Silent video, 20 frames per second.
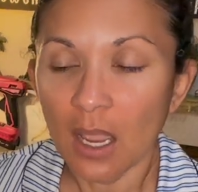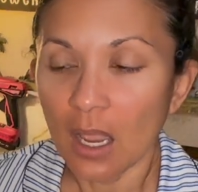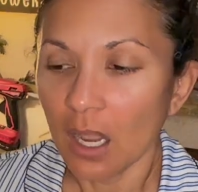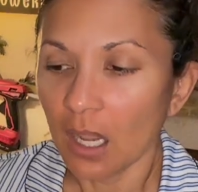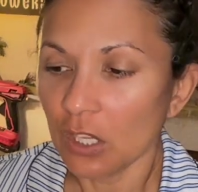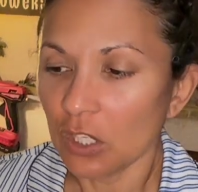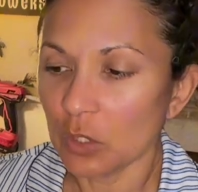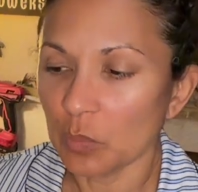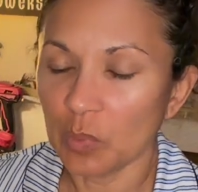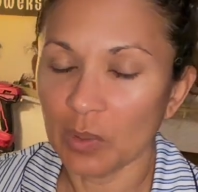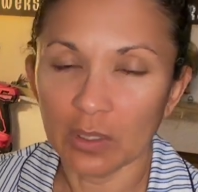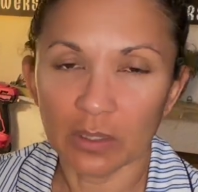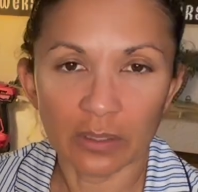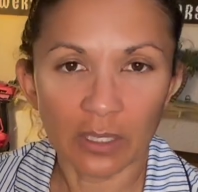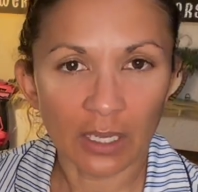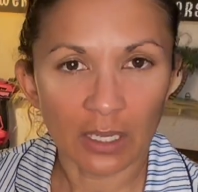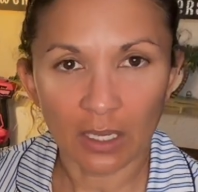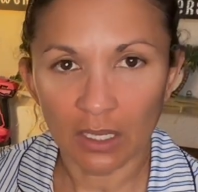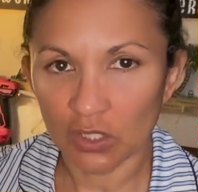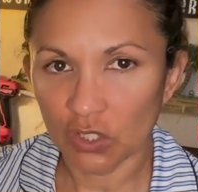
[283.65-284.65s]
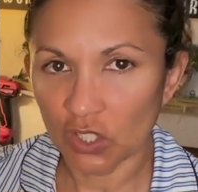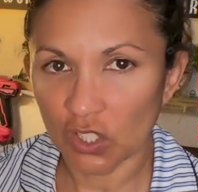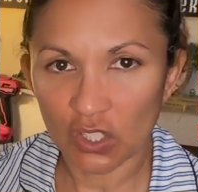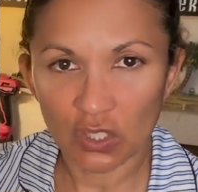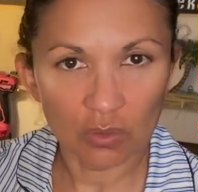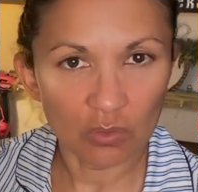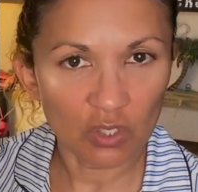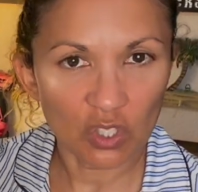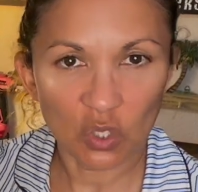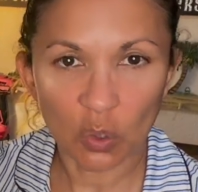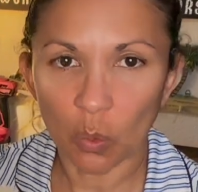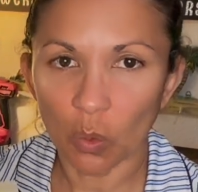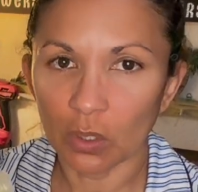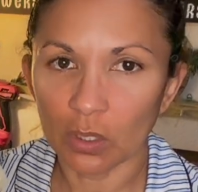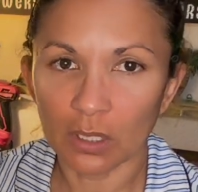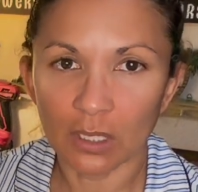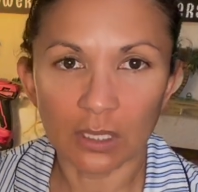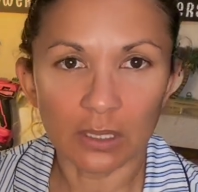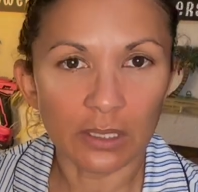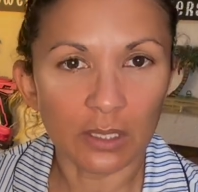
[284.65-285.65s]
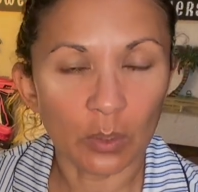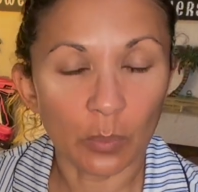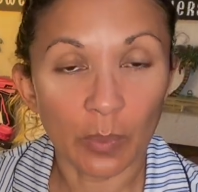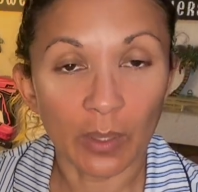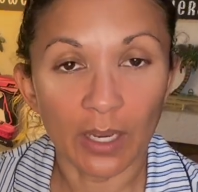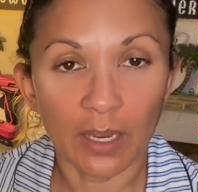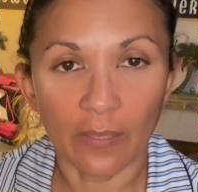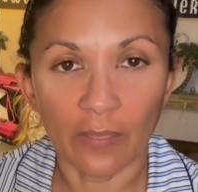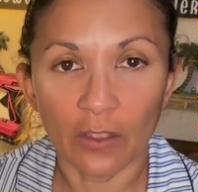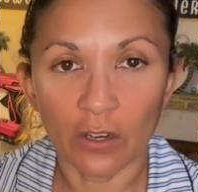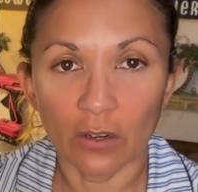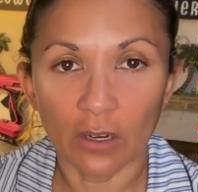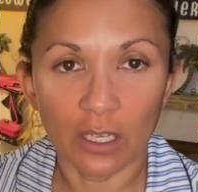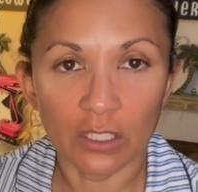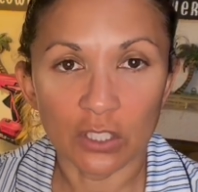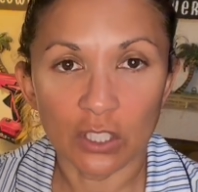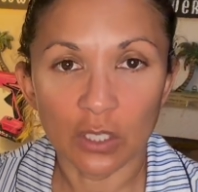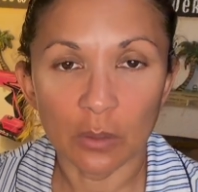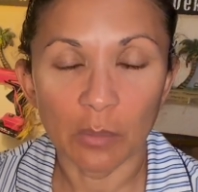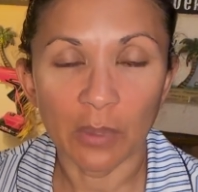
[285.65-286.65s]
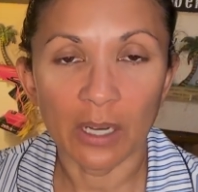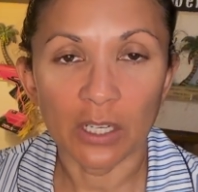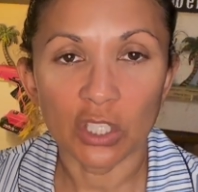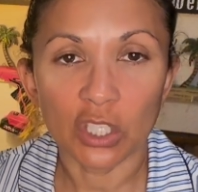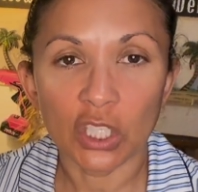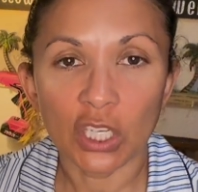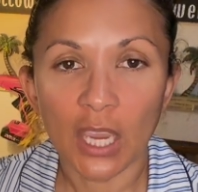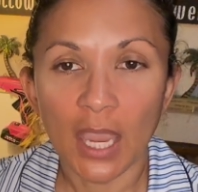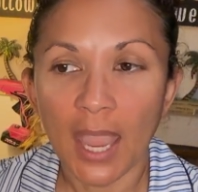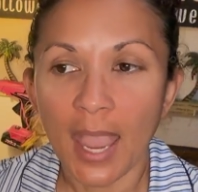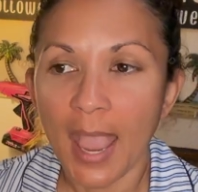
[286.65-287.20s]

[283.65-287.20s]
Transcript: I just squirted a little bit in there, not too much.